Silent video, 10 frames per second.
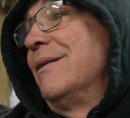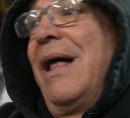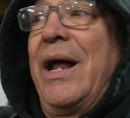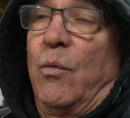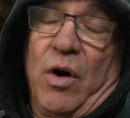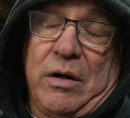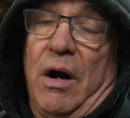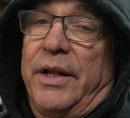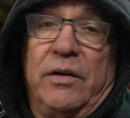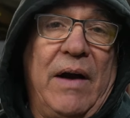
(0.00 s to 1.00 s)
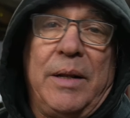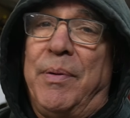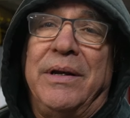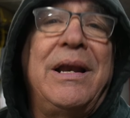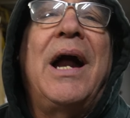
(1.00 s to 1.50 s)
a lot of work on it already,
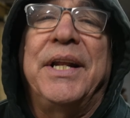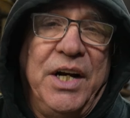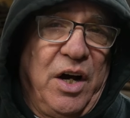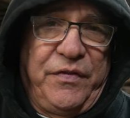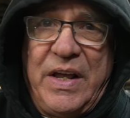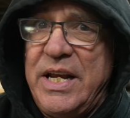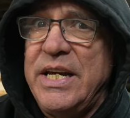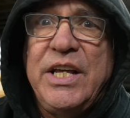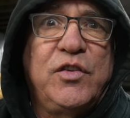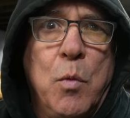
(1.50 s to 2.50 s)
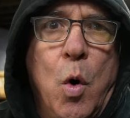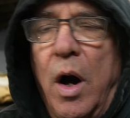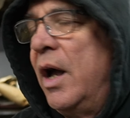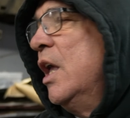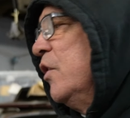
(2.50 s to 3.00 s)
but not enough. It needs
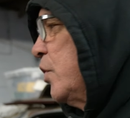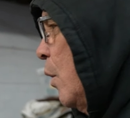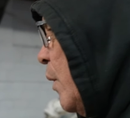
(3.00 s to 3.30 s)
more. So